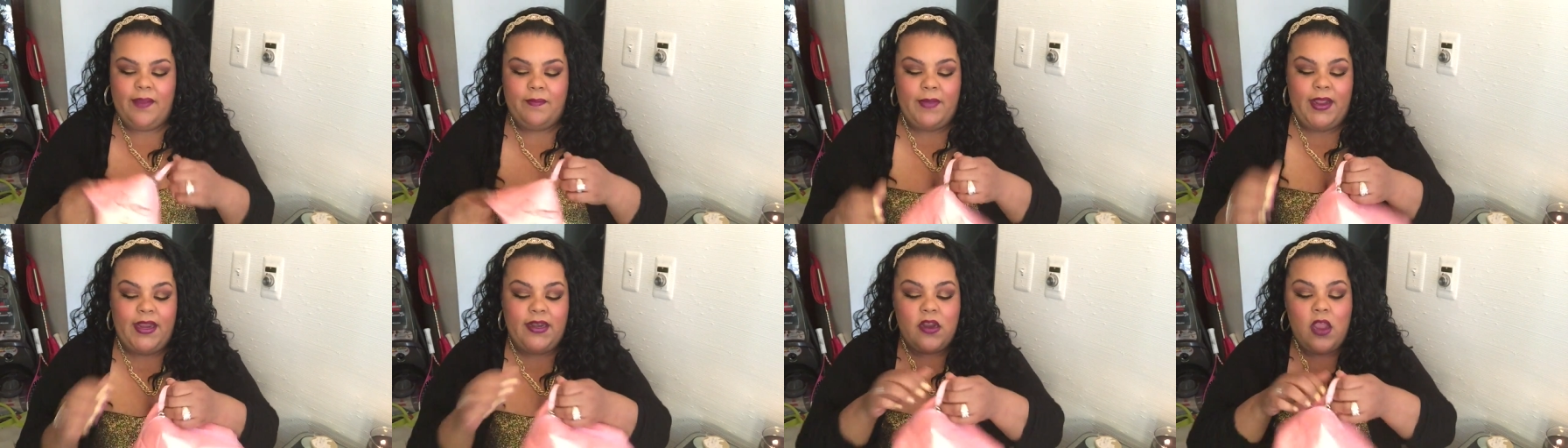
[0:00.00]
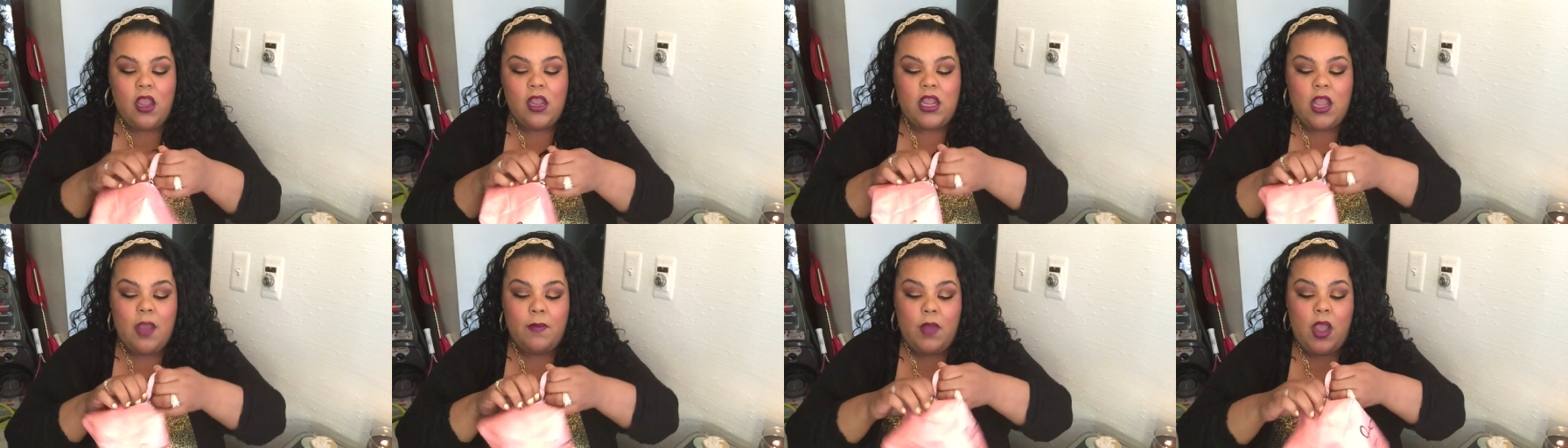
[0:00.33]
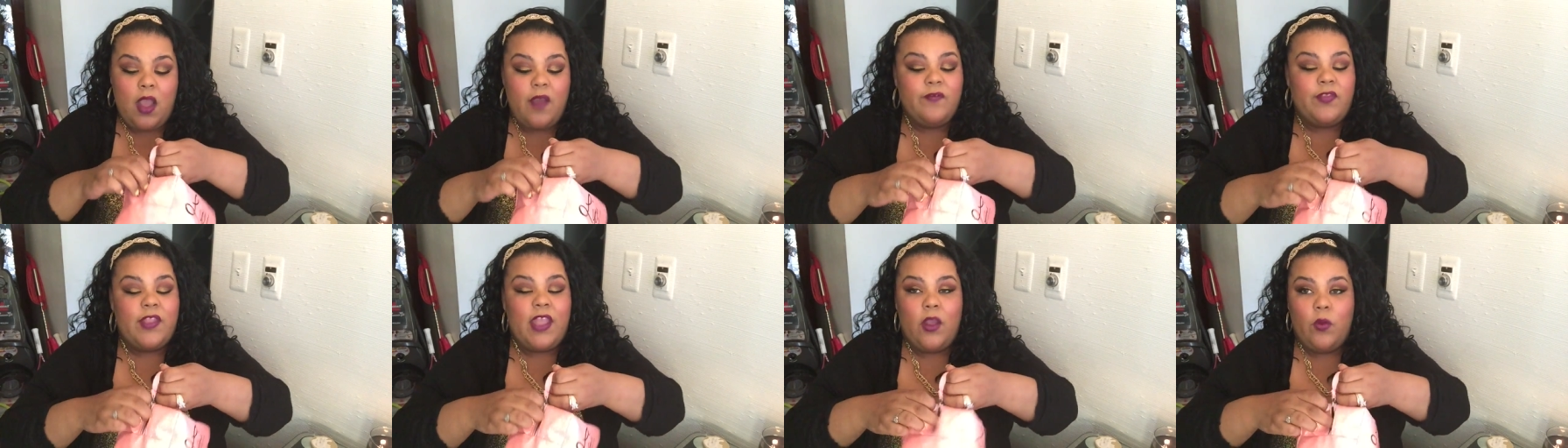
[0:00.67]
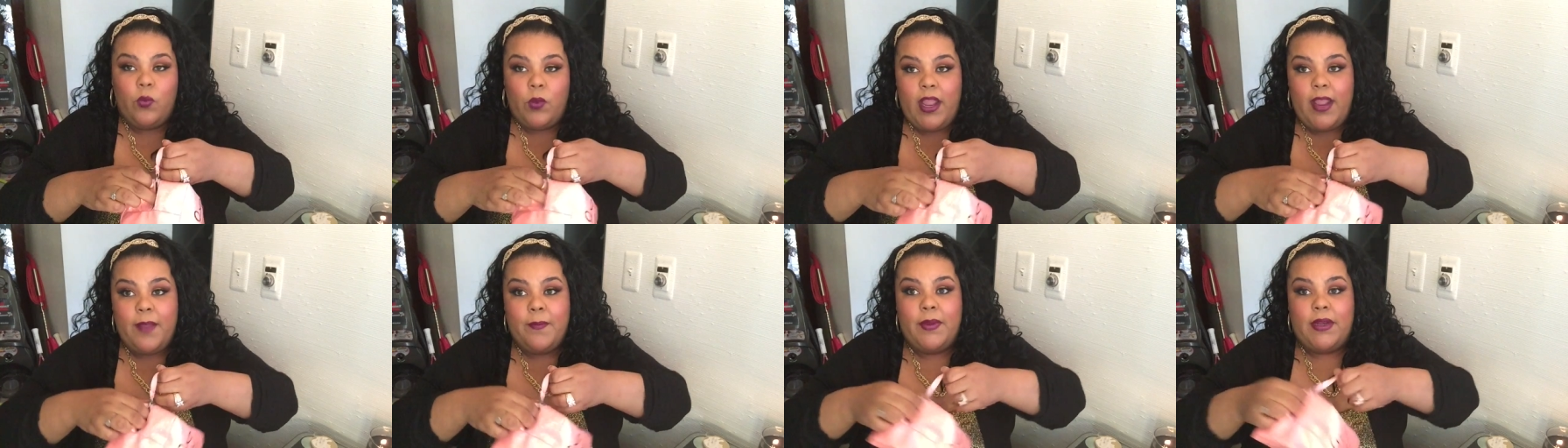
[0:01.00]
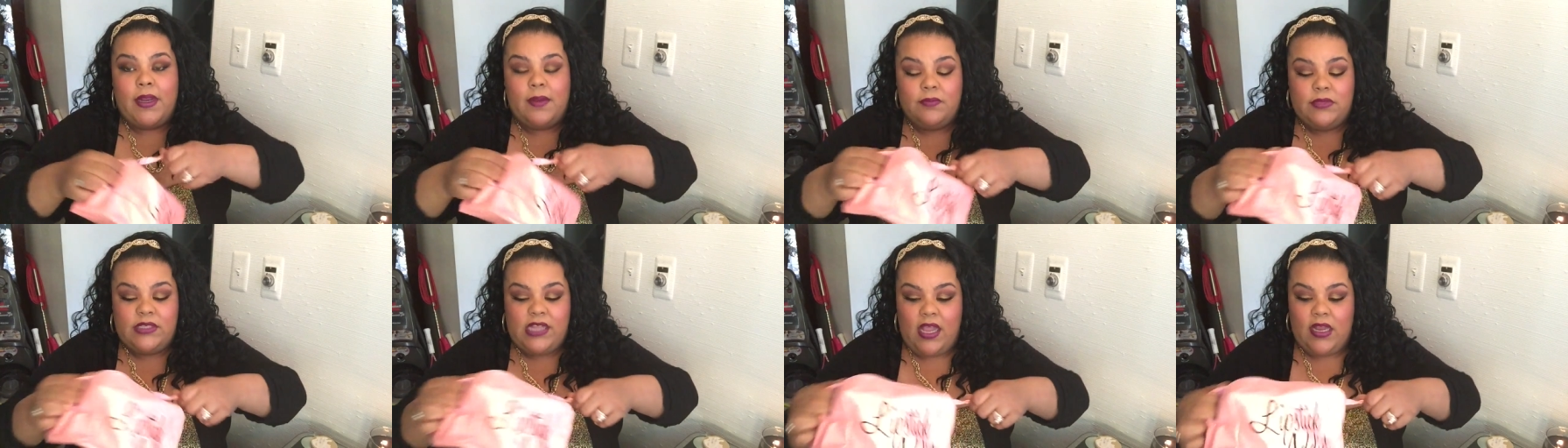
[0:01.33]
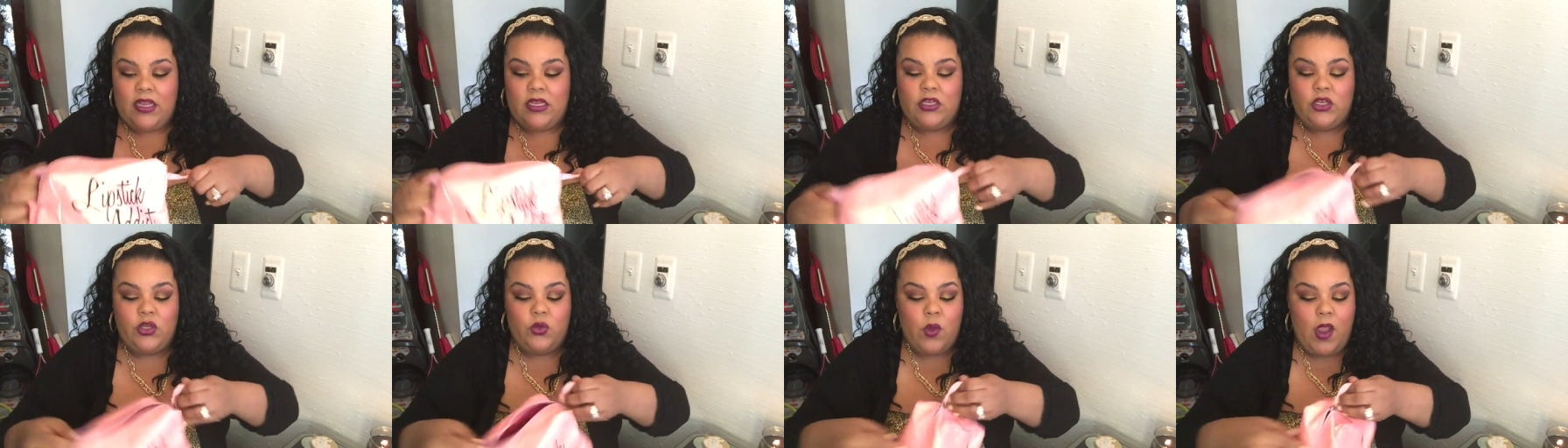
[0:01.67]
It might not come off that way, but I'm
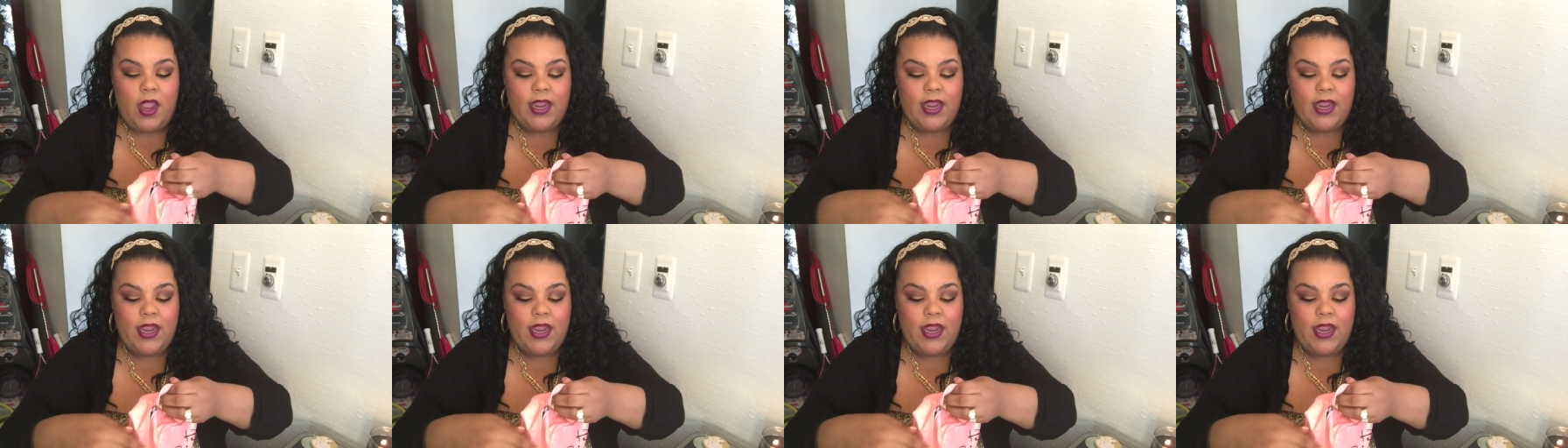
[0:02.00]
telling you,